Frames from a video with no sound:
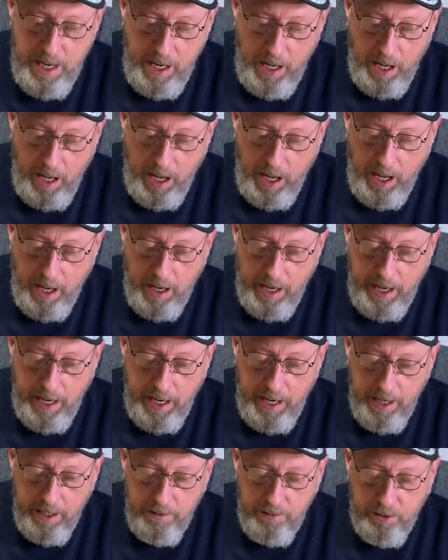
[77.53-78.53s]

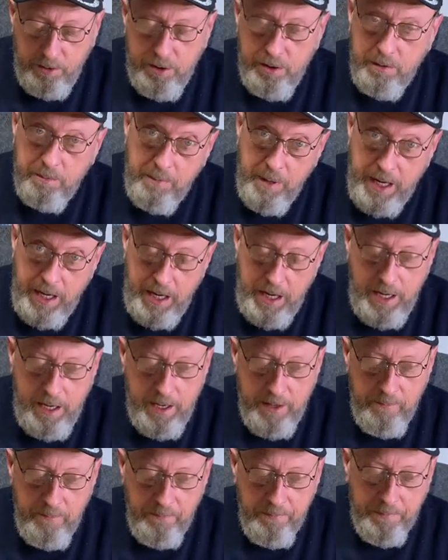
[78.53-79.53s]
And to me,
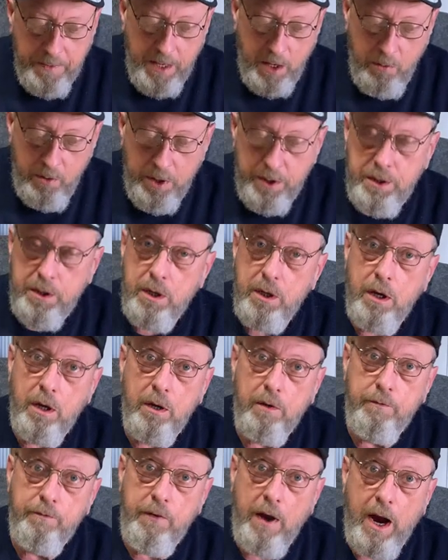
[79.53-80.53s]
with
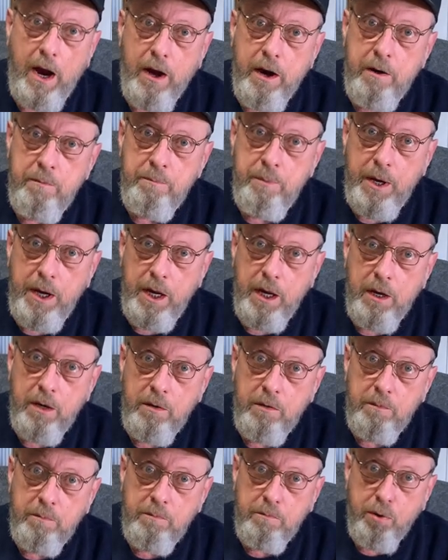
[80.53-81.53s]
the firing
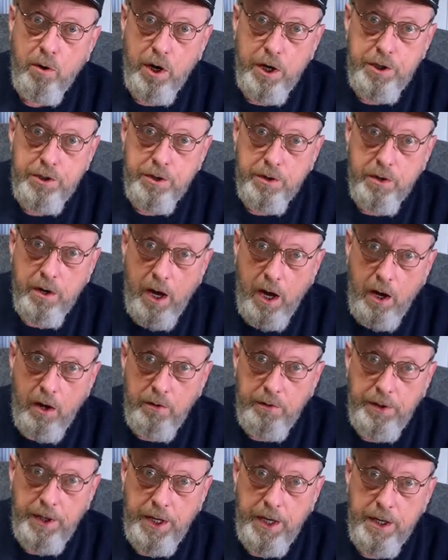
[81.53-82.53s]
pin pressure
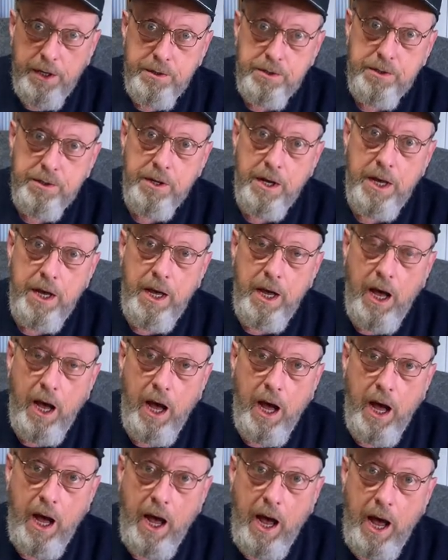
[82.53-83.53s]
on this,
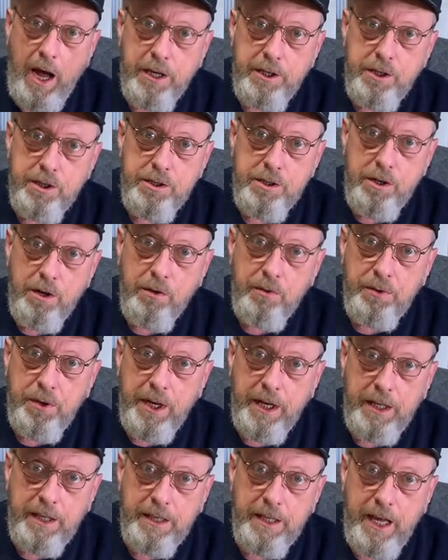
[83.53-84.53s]
I just don't
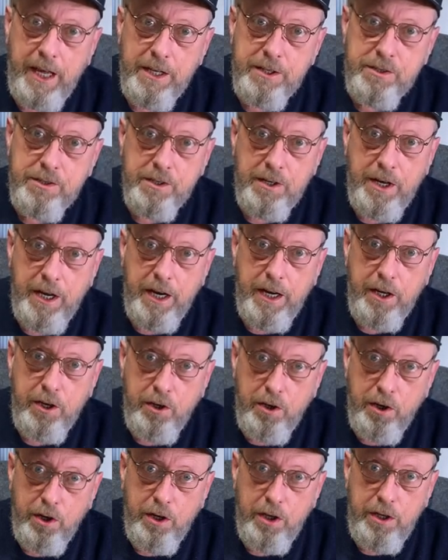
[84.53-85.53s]
think that's a
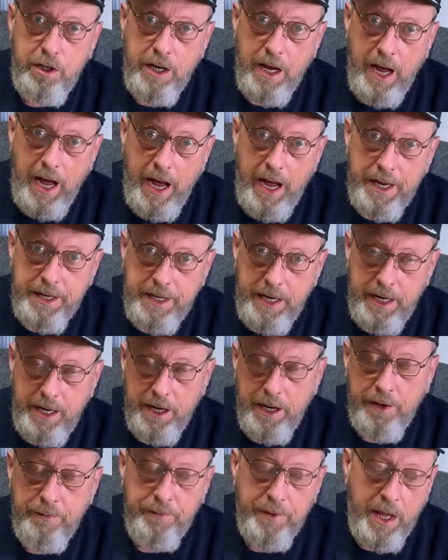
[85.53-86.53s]
good
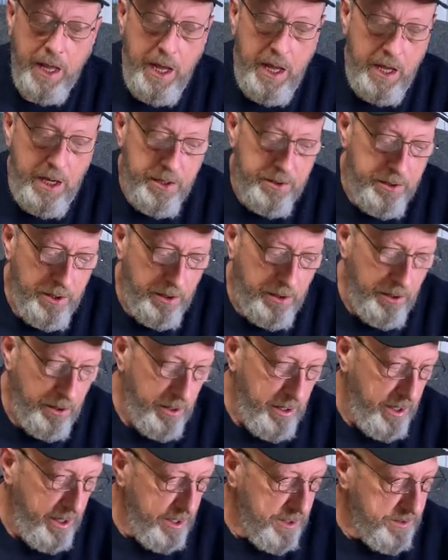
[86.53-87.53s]
idea. So
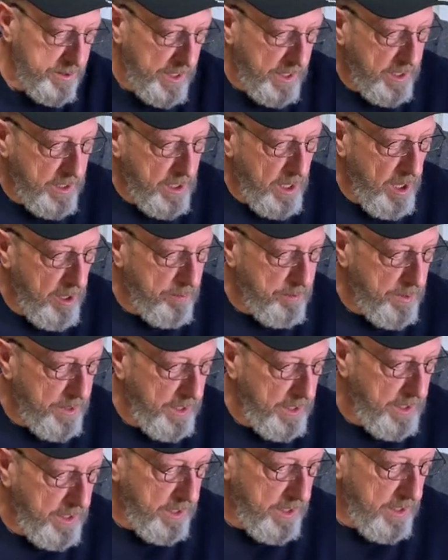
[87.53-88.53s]
there is a
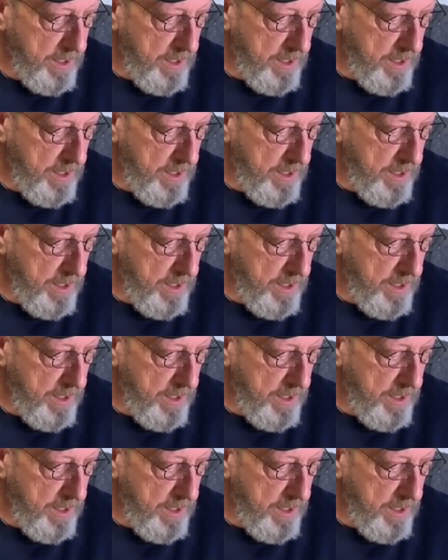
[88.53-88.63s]
company